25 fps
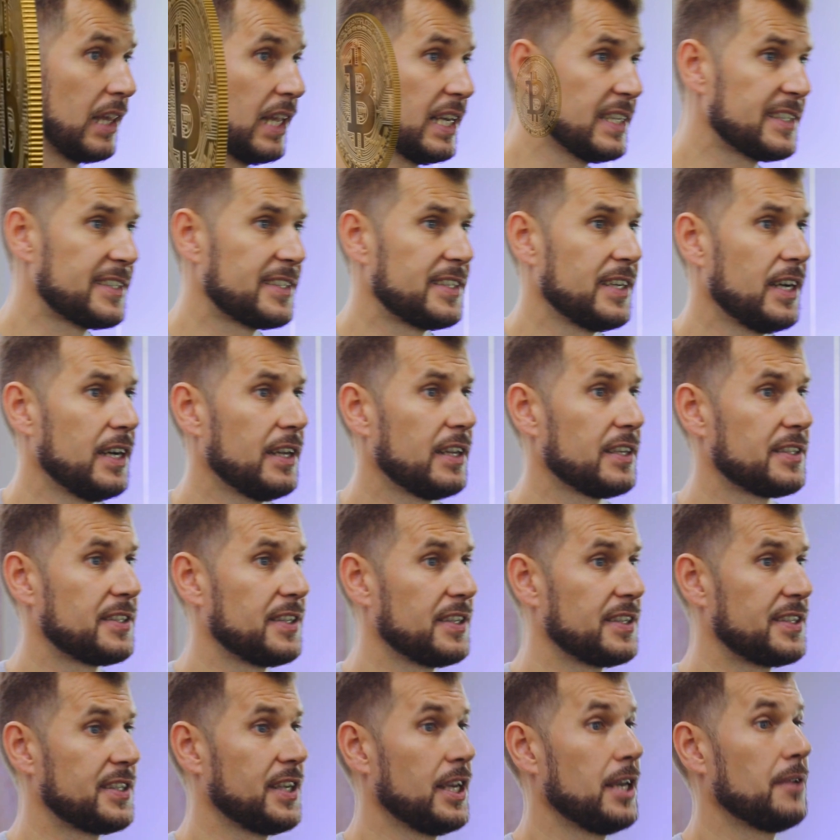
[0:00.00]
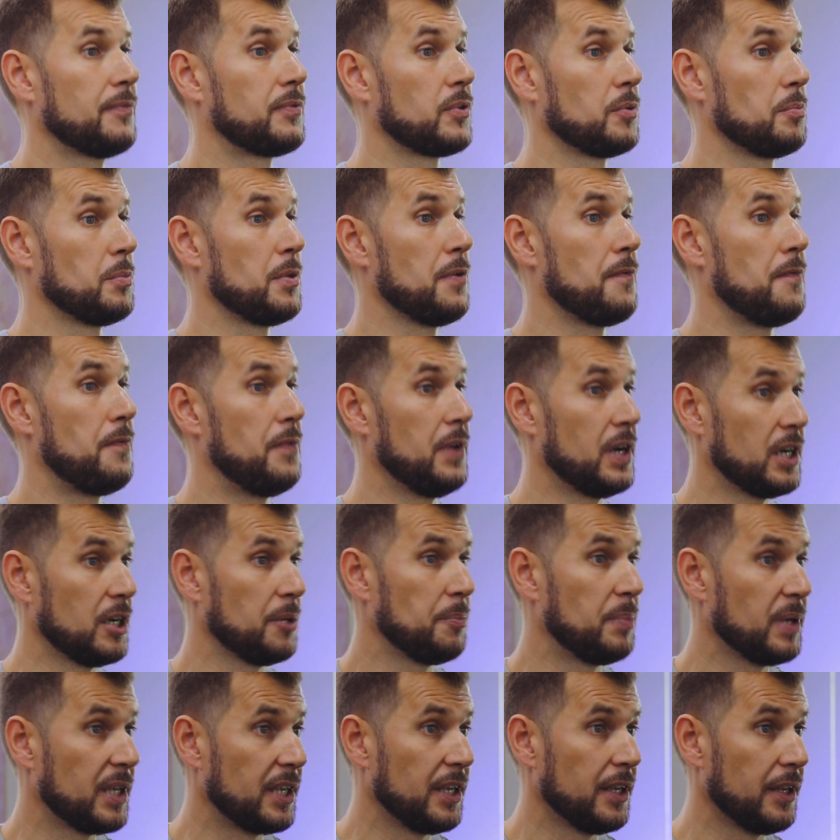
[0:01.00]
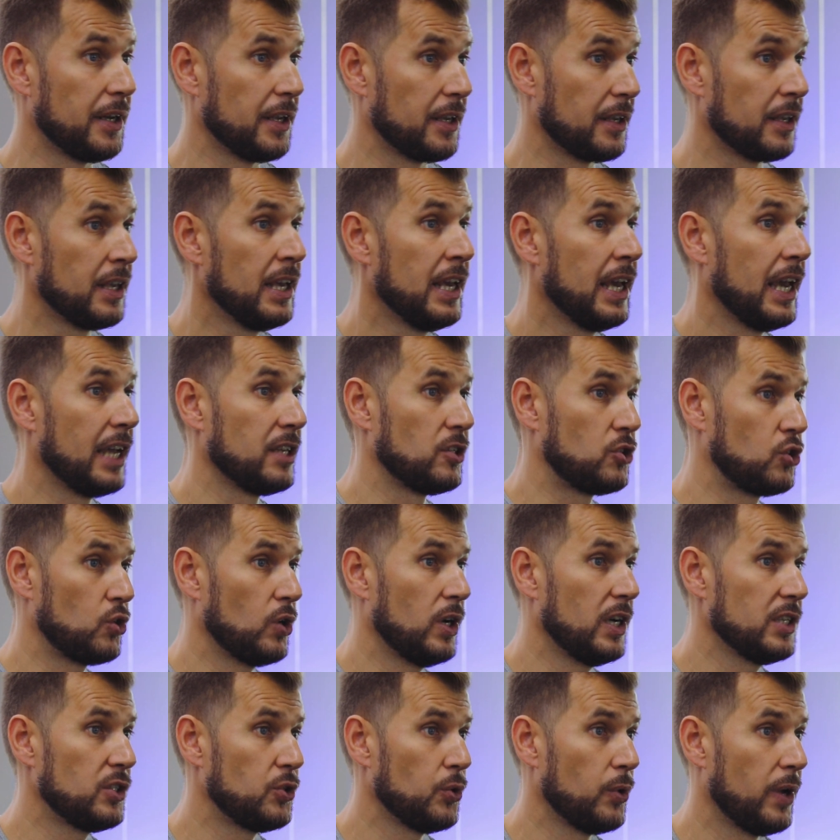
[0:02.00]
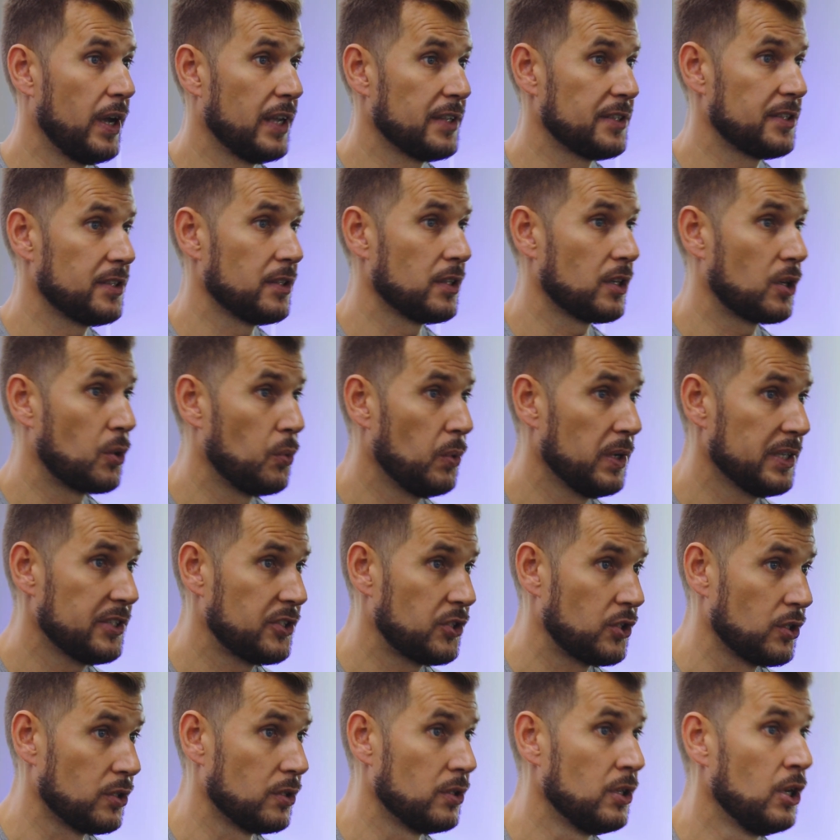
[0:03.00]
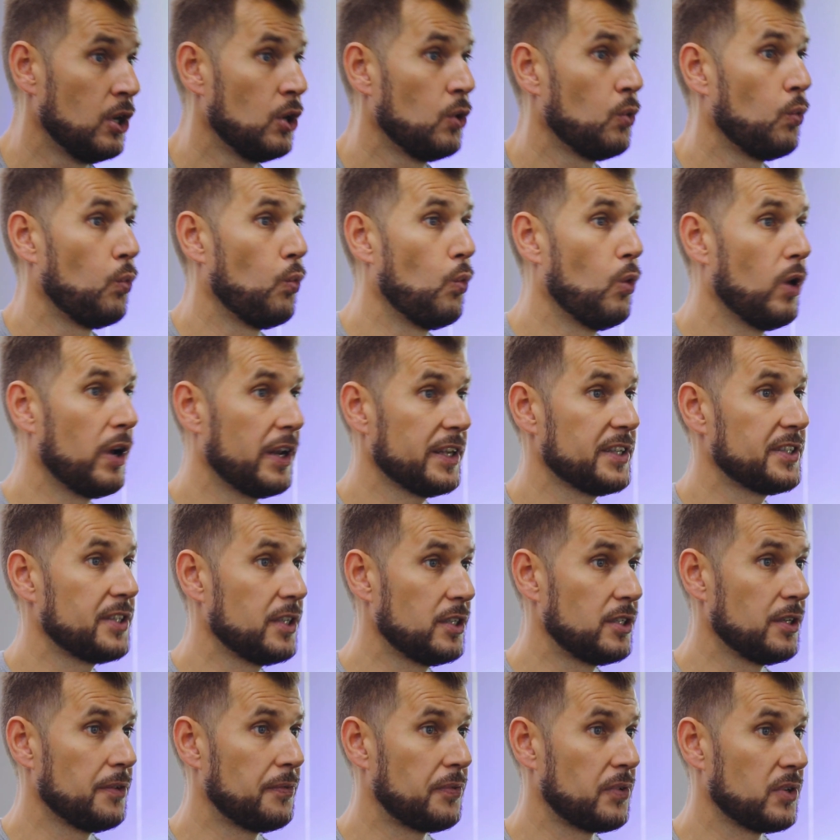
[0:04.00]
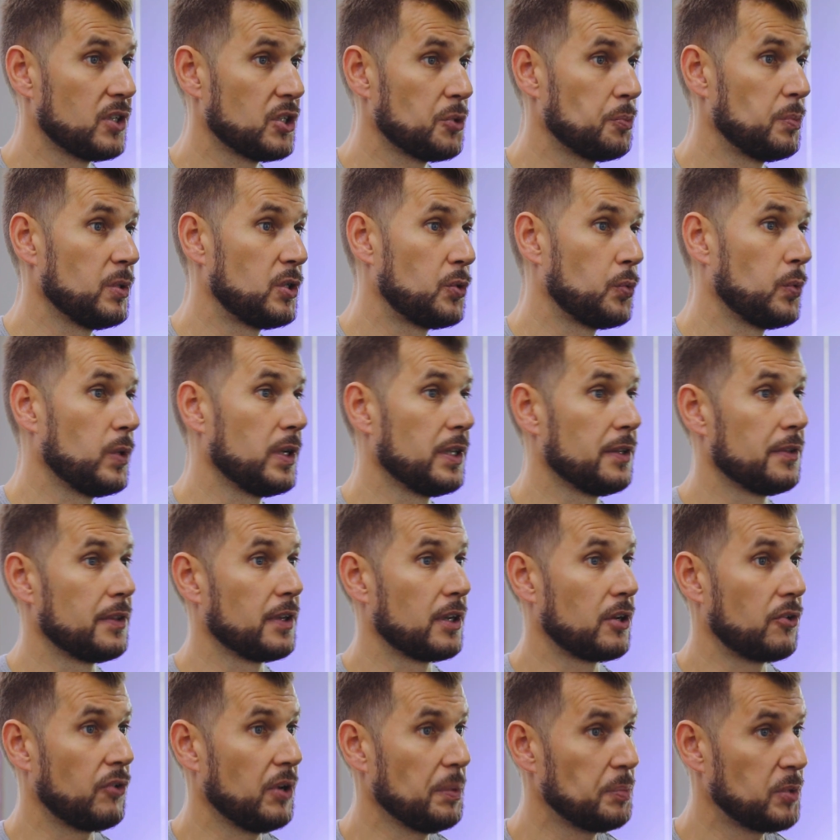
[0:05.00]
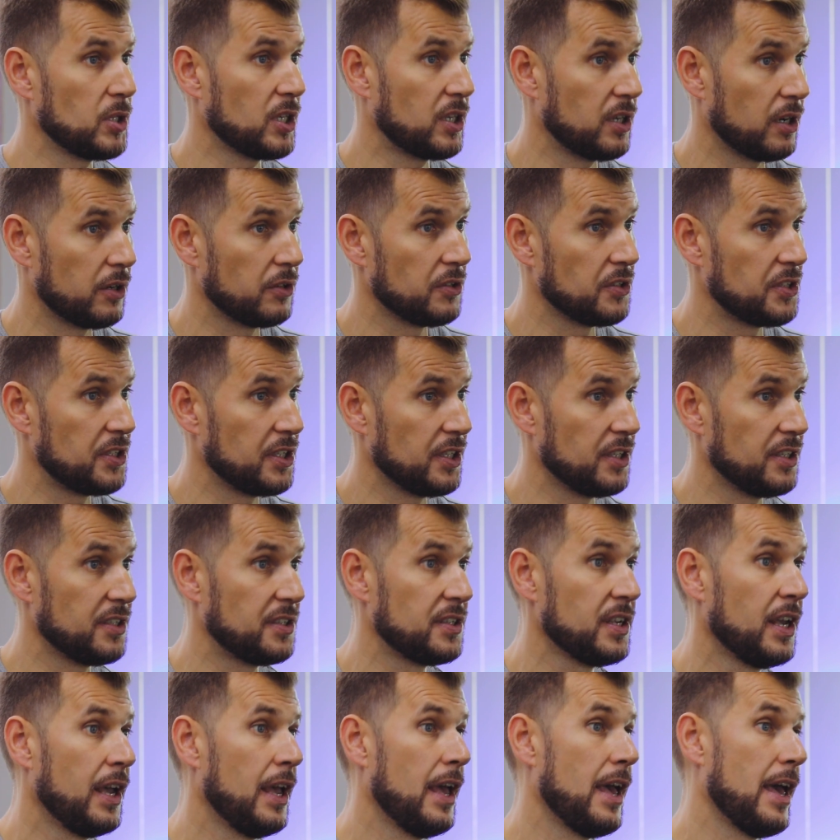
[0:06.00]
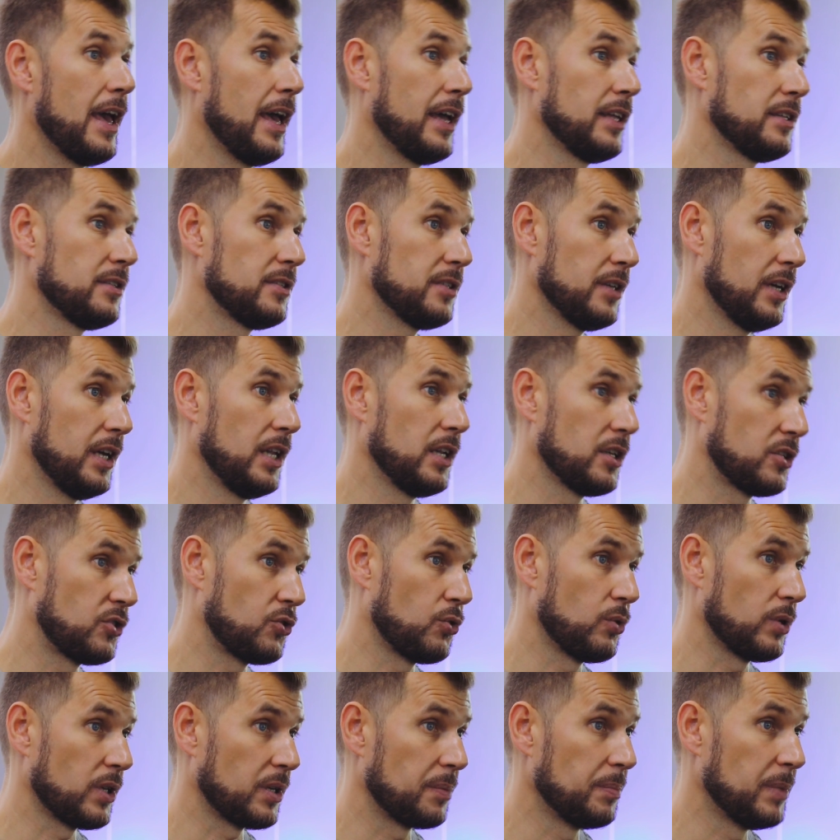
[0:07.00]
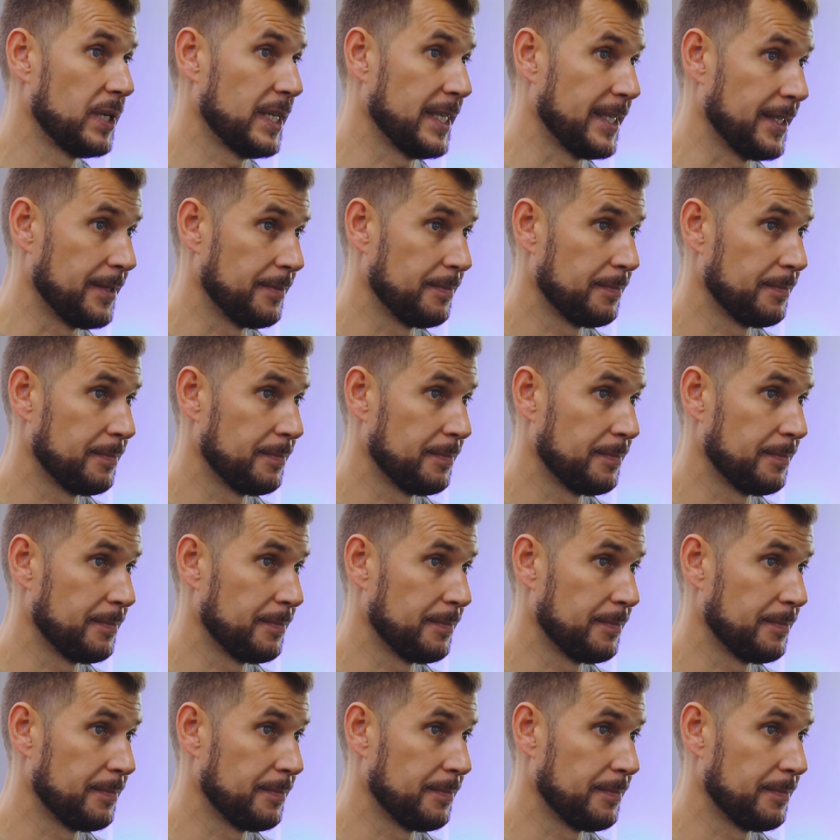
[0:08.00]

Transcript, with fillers: let's start, as they say, from the very beginning and try to answer the question, what is the difference between the cryptocurrencies and electronic money?